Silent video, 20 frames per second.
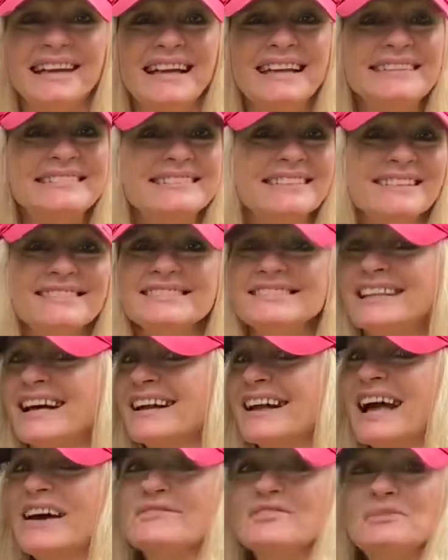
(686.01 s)
It does
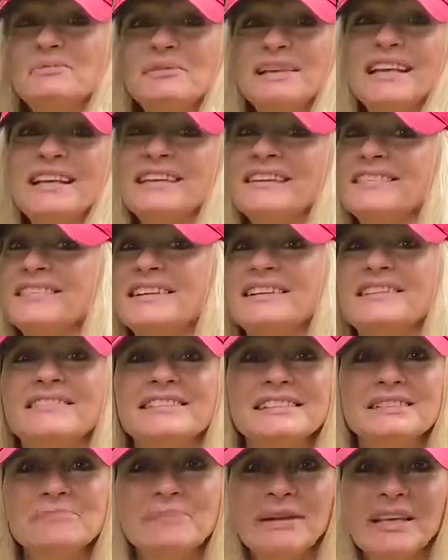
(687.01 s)
not have to be anything
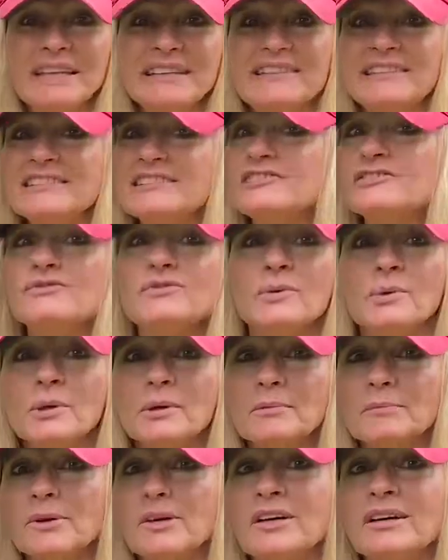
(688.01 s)
this big, this
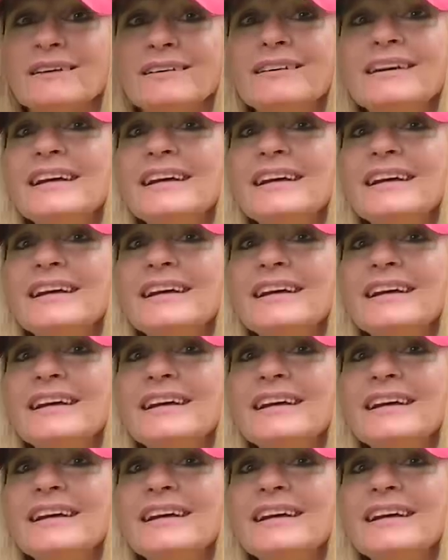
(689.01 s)
formal.